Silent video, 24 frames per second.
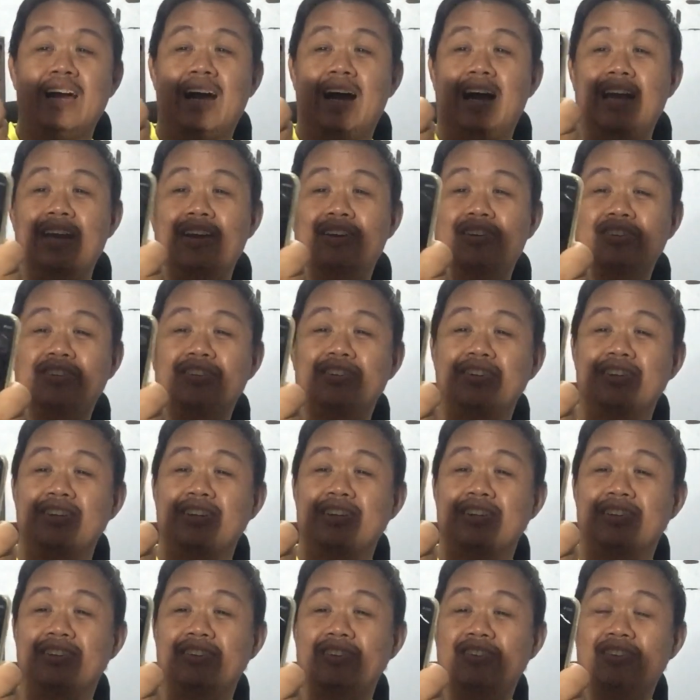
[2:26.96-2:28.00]
I also
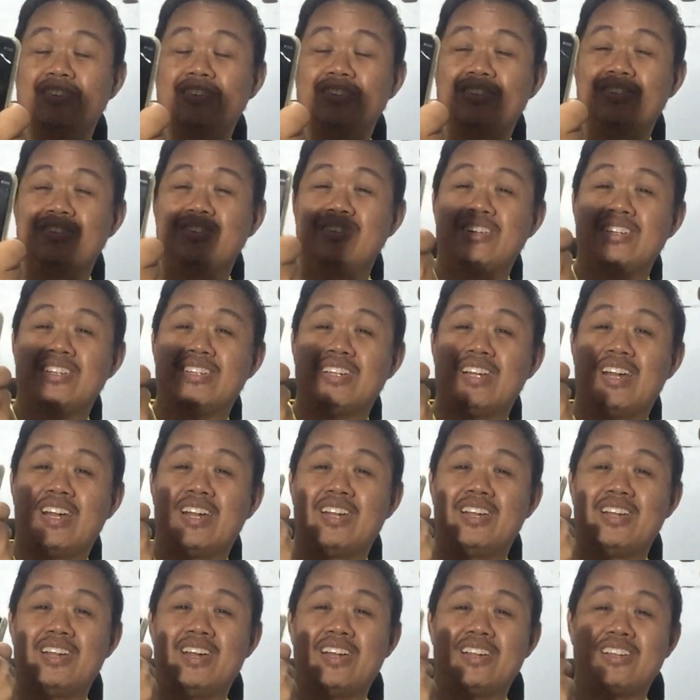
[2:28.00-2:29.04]
use this
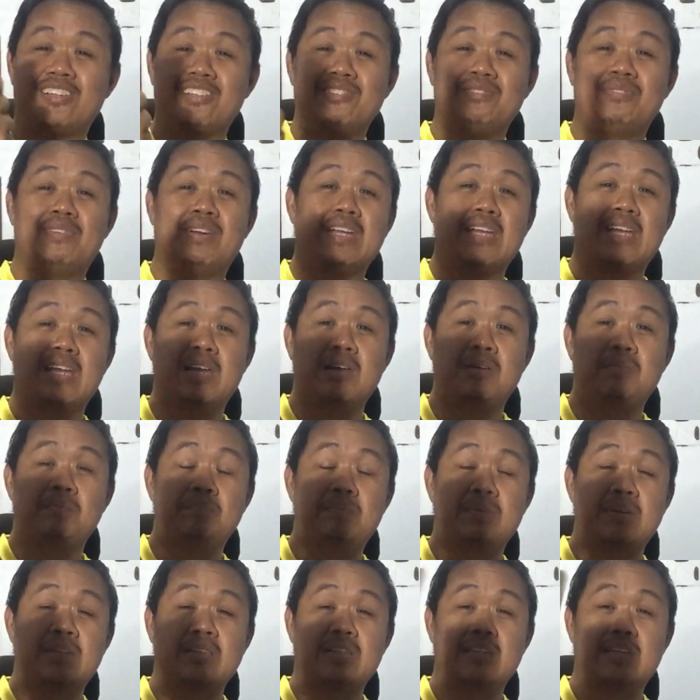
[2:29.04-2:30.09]
as my
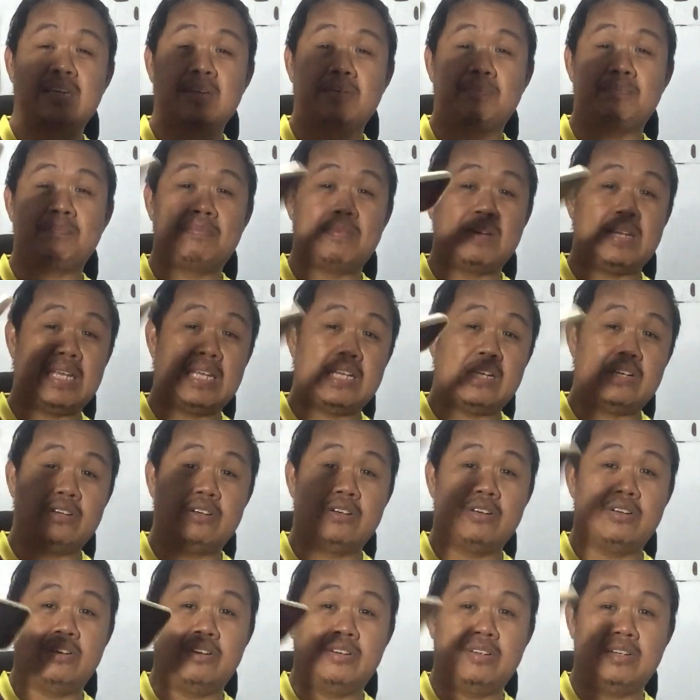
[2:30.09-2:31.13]
MP3
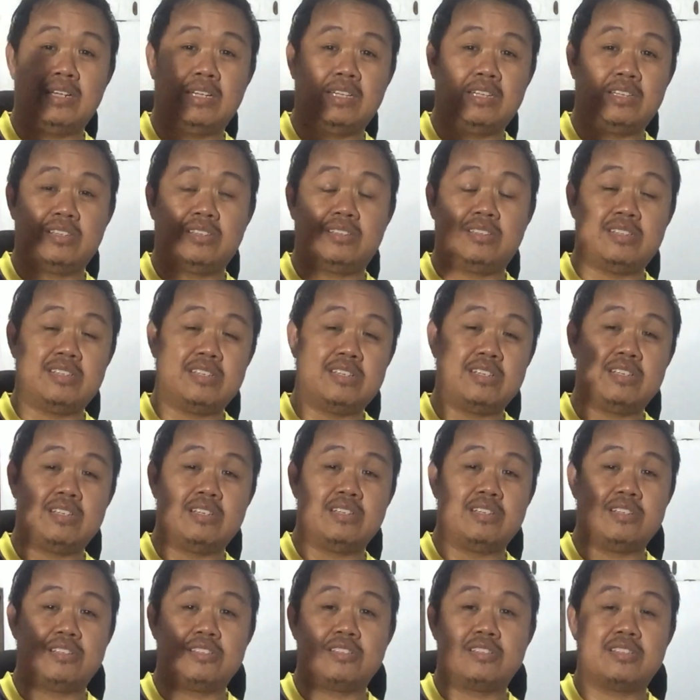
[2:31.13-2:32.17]
player on it,
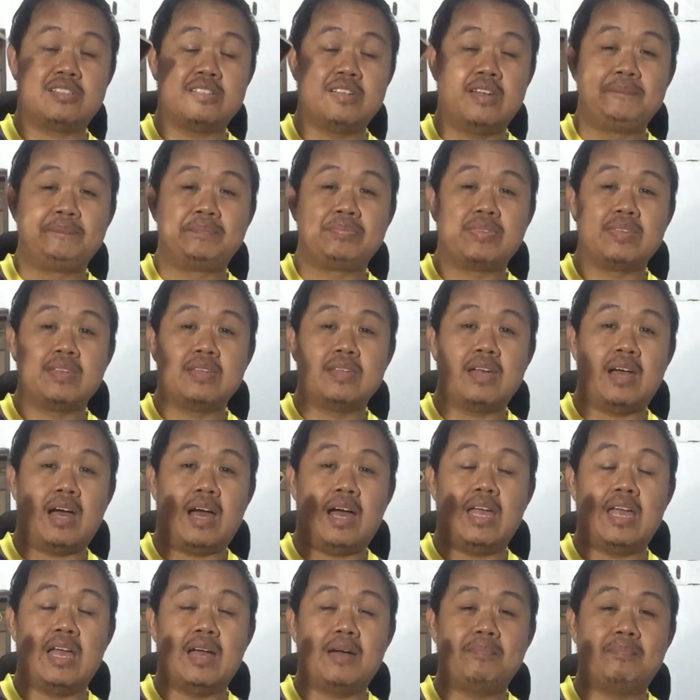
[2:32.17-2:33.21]
since
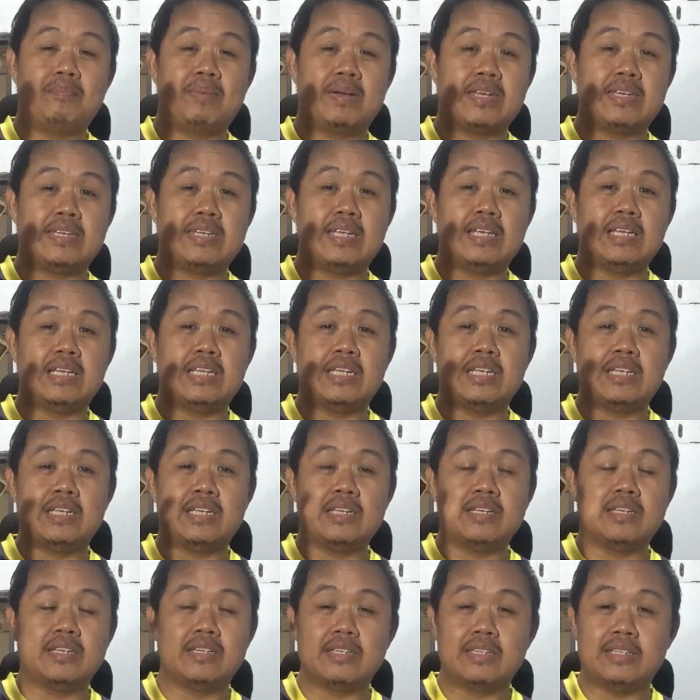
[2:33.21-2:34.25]
I have my
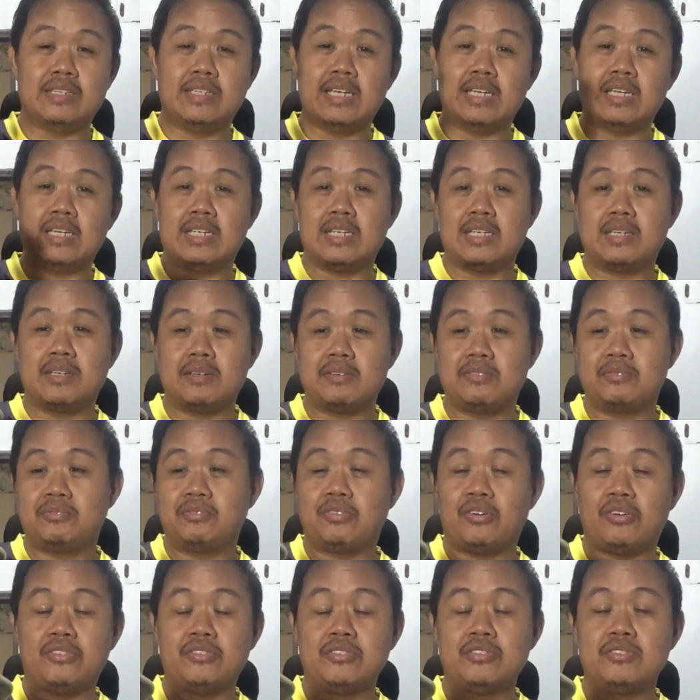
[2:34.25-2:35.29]
daily
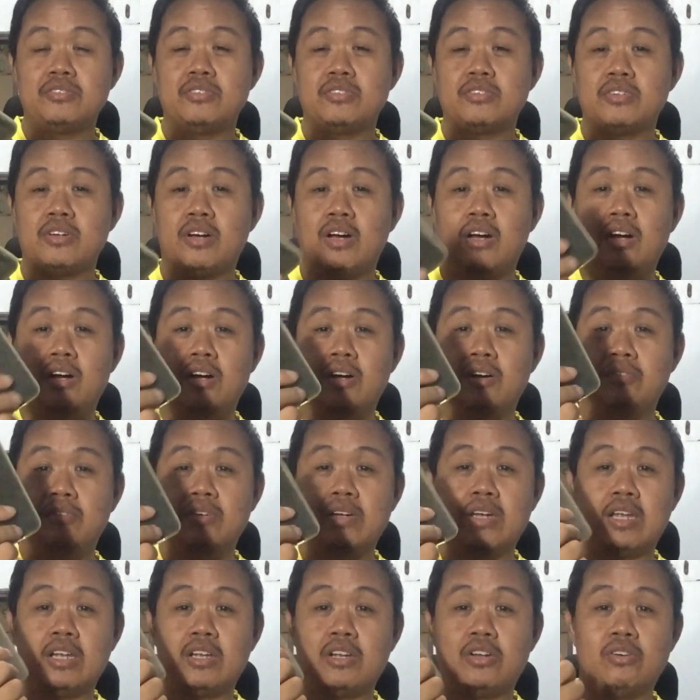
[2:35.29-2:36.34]
phone
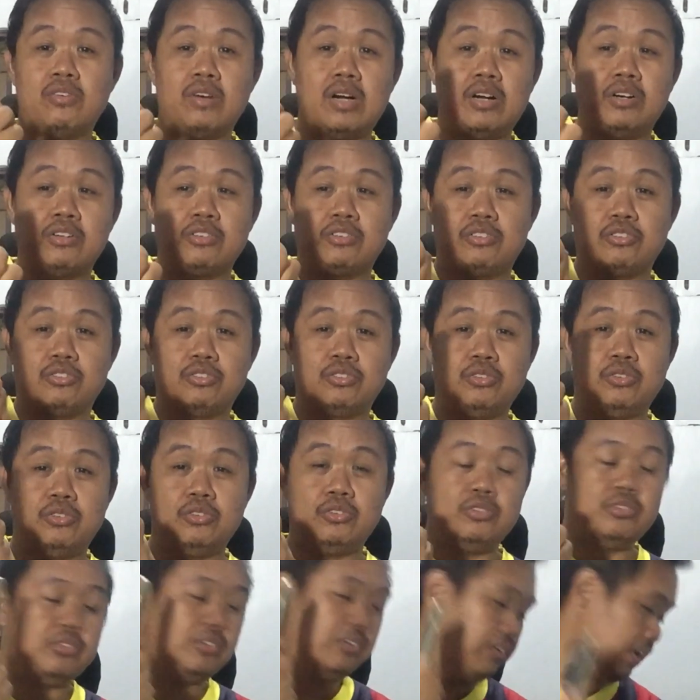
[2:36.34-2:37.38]
when I go out. So
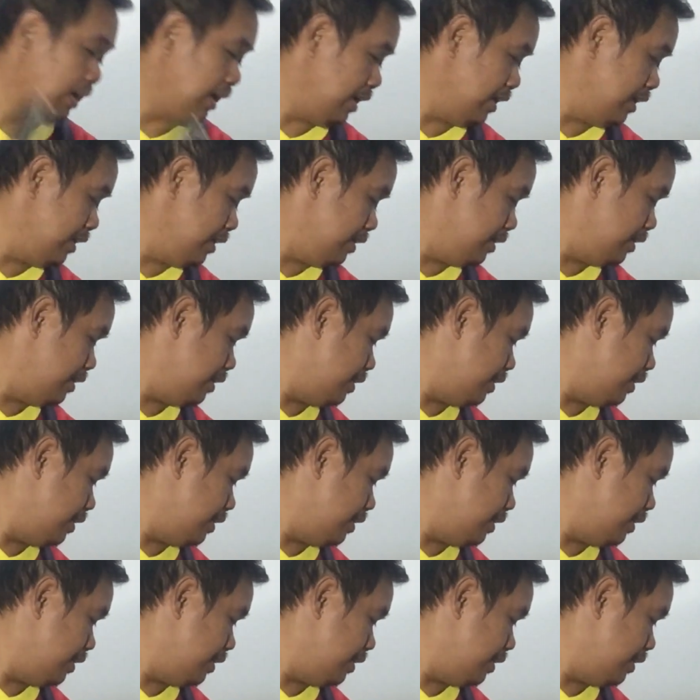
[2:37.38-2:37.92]
okay,